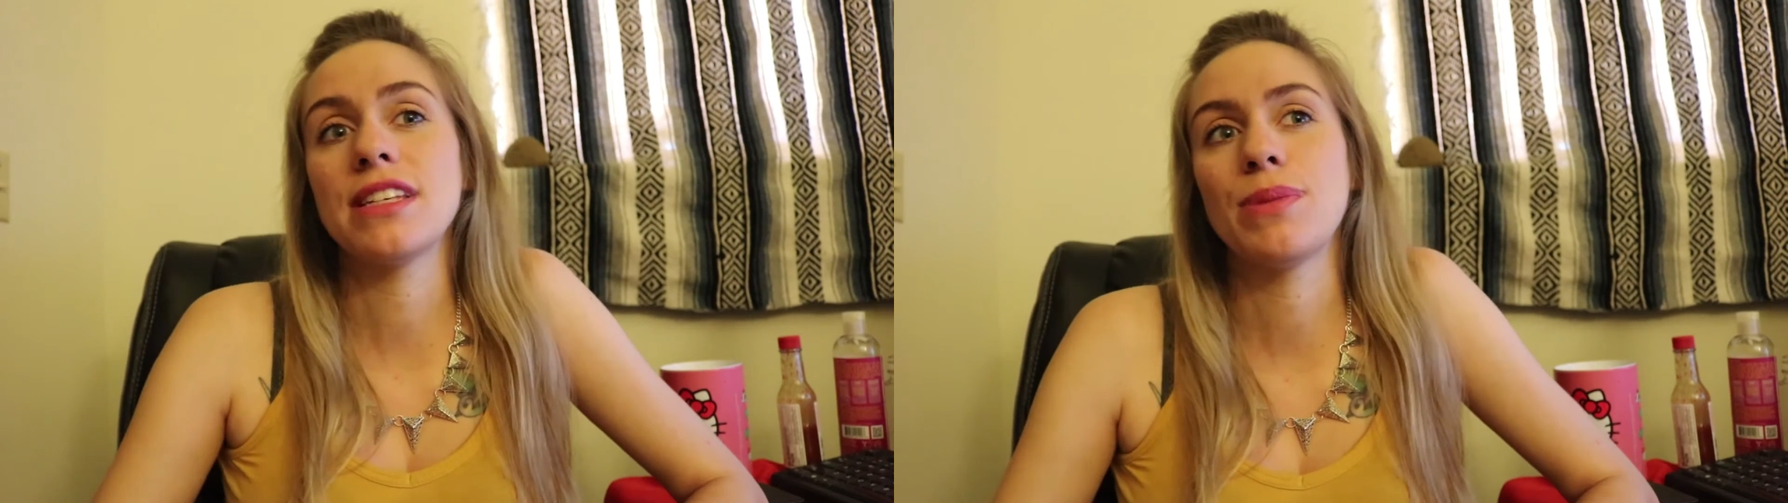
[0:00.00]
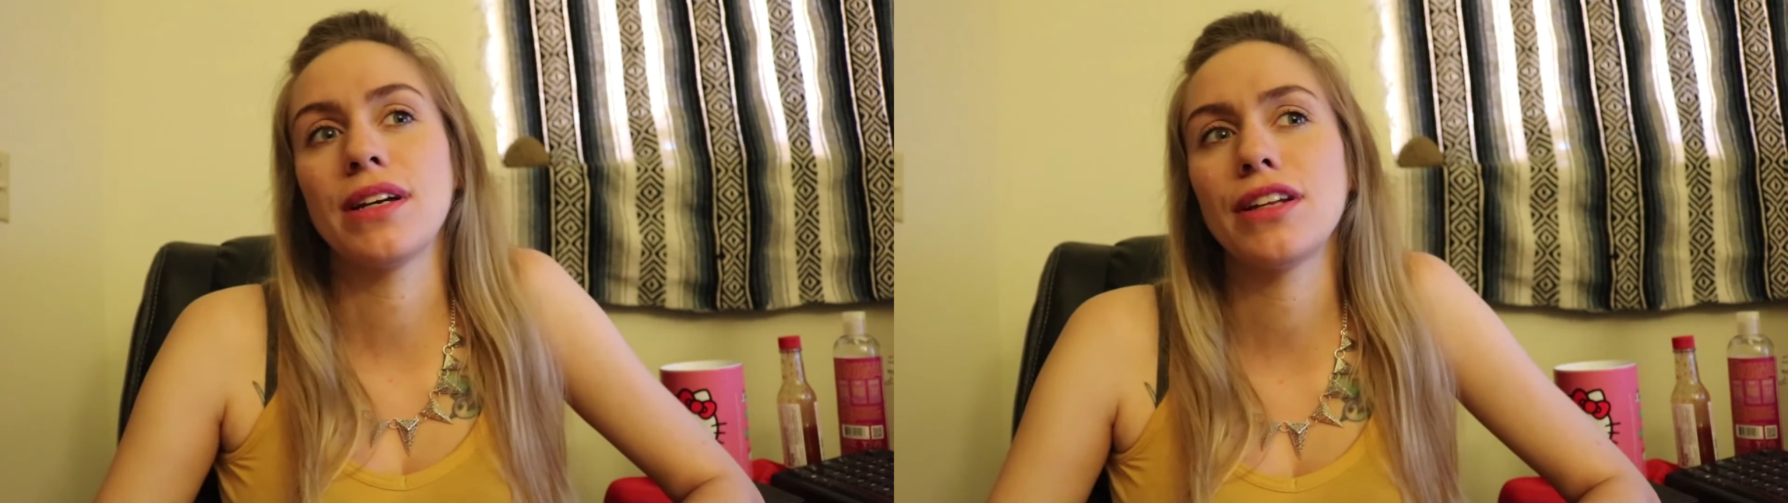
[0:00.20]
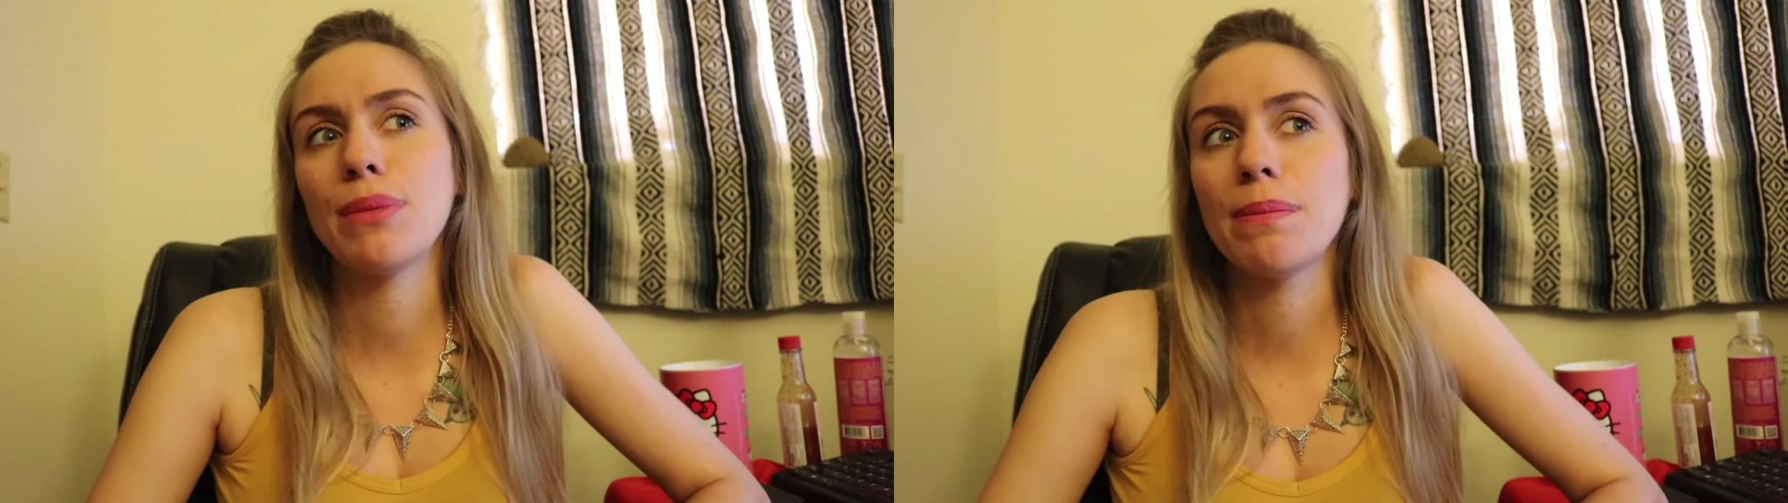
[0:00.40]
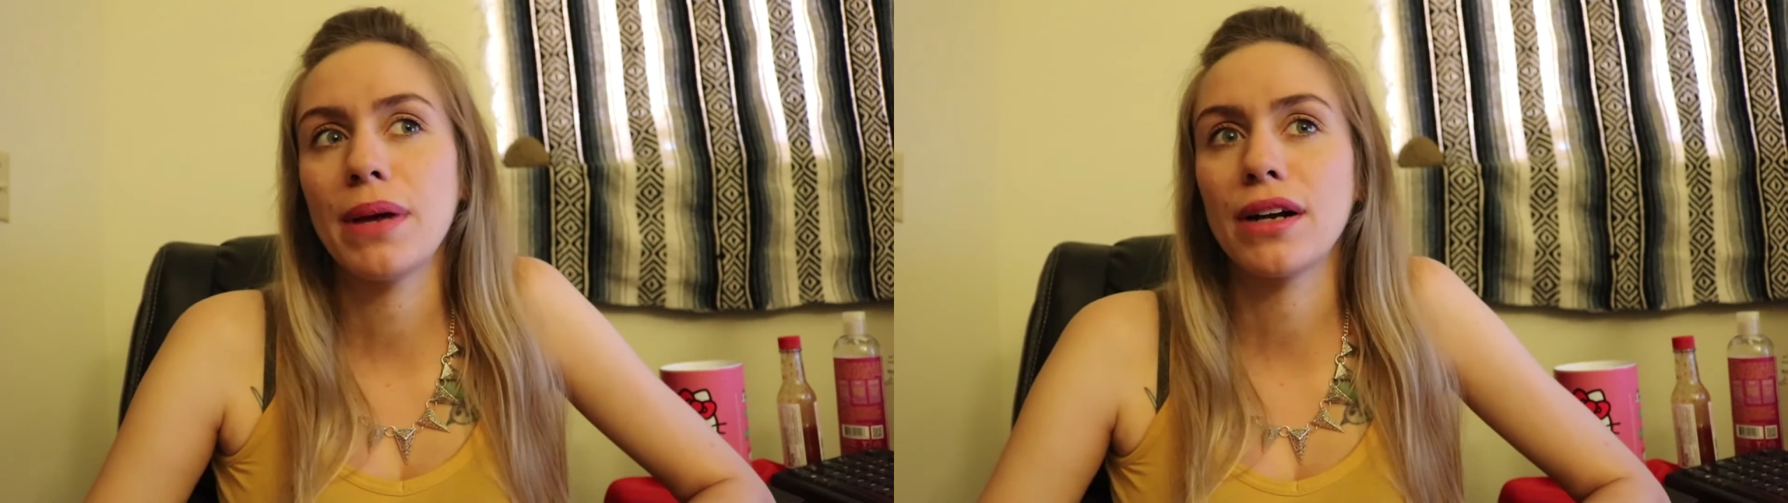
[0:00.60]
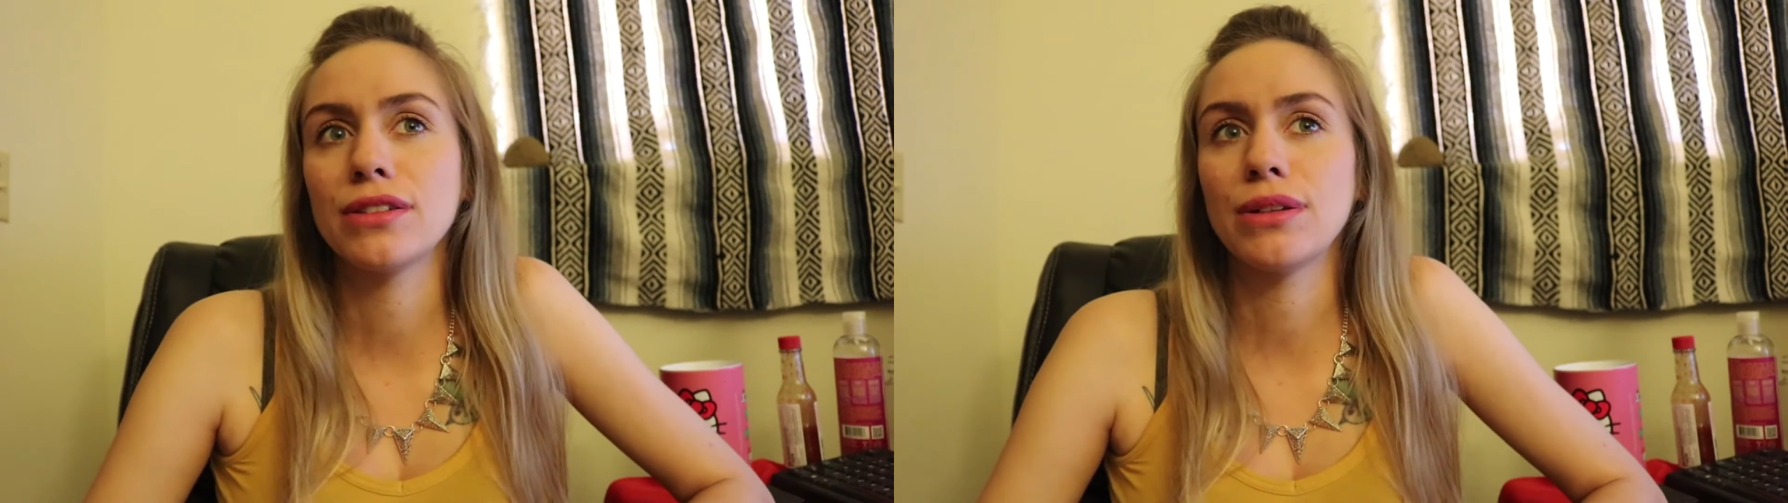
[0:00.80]
sleeping a little bit
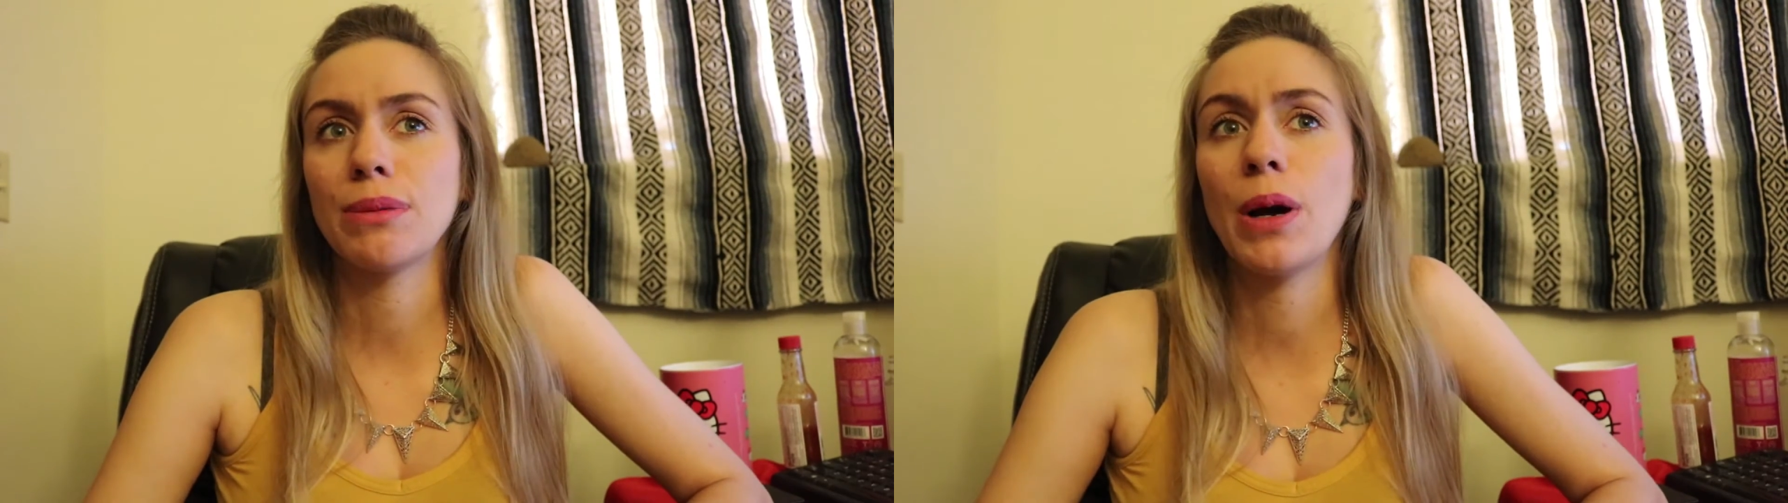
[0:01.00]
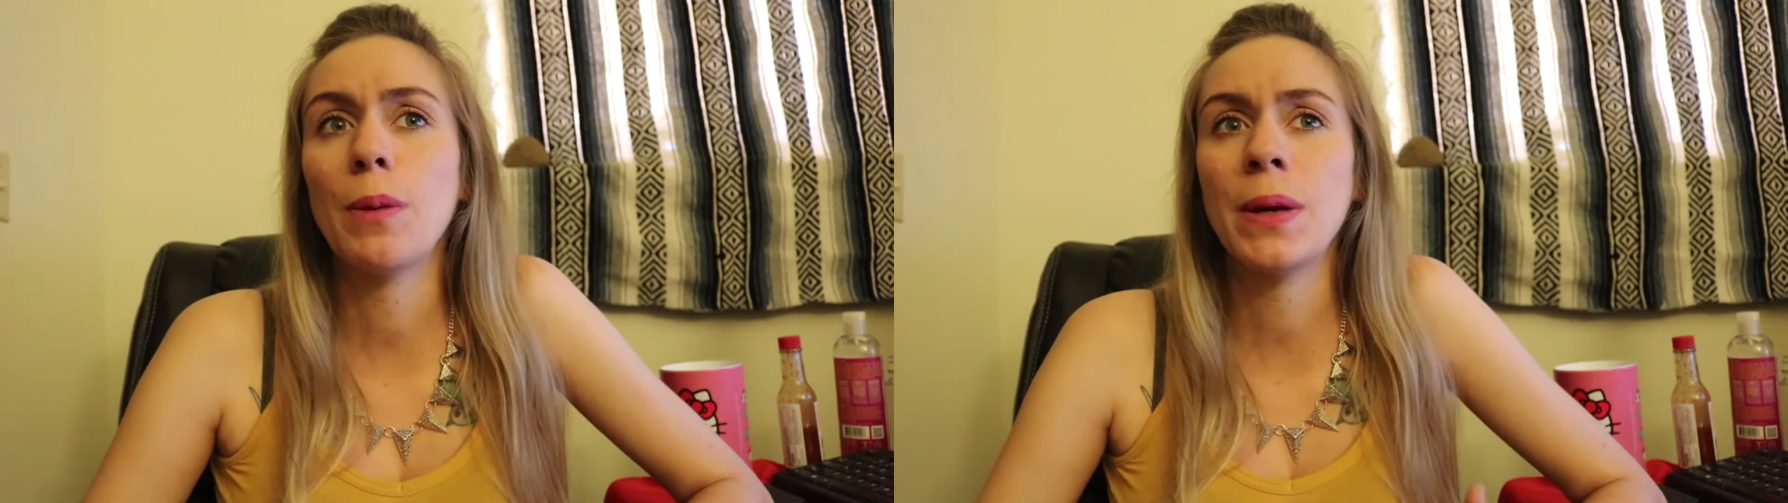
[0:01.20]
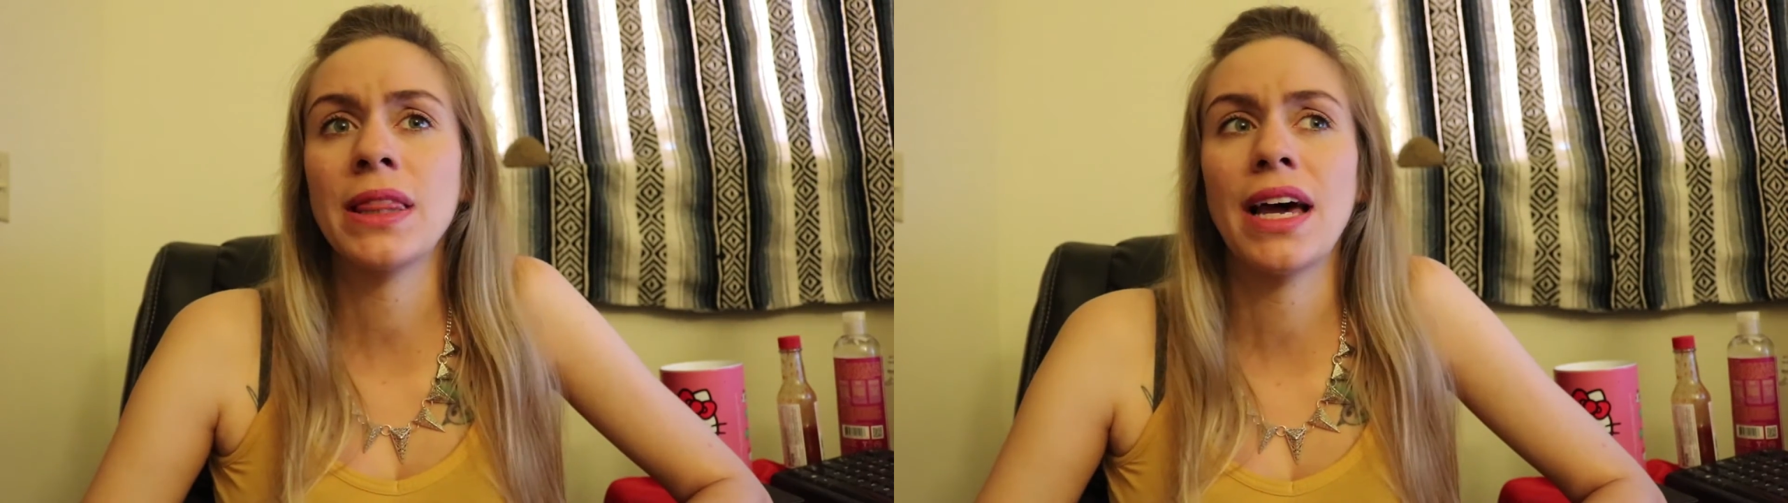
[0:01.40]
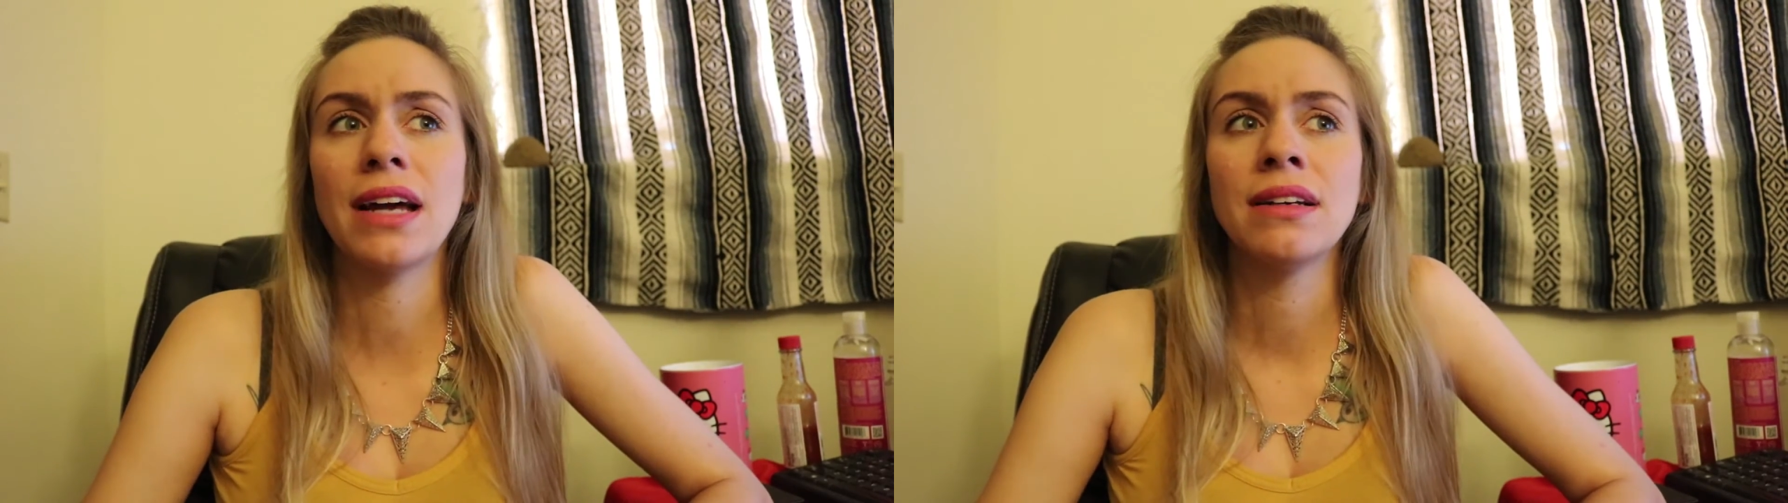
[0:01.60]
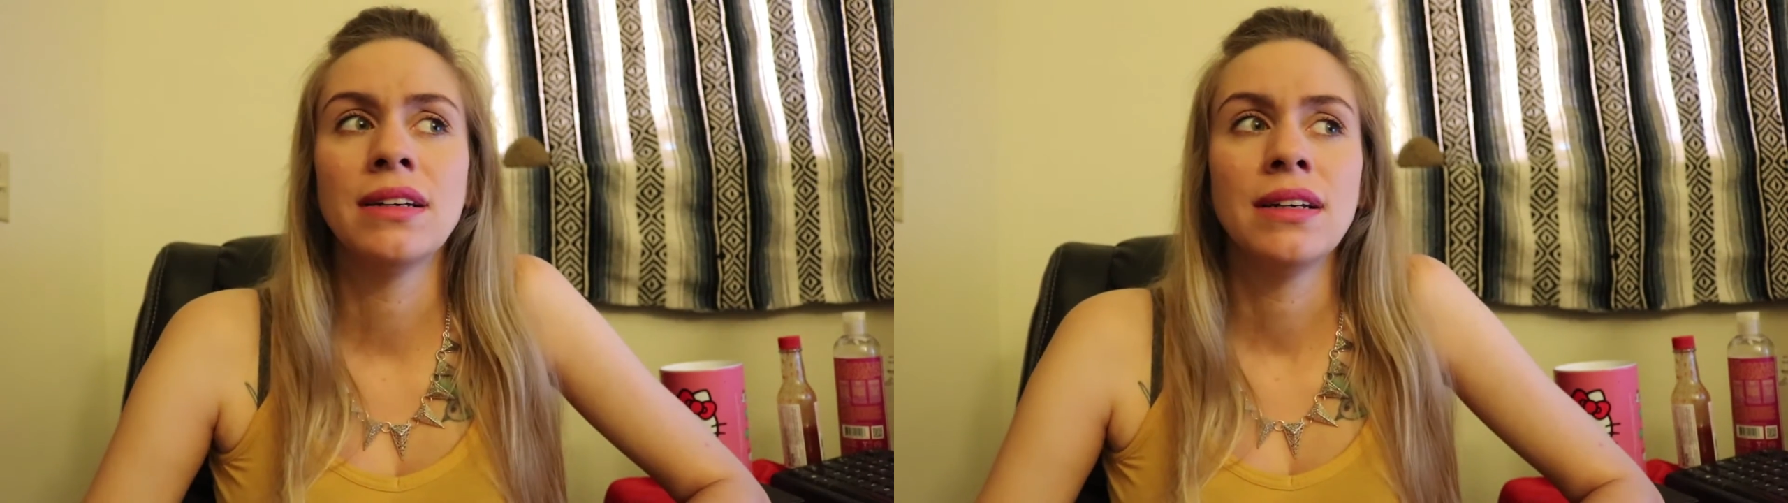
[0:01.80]
better, so I'm hoping that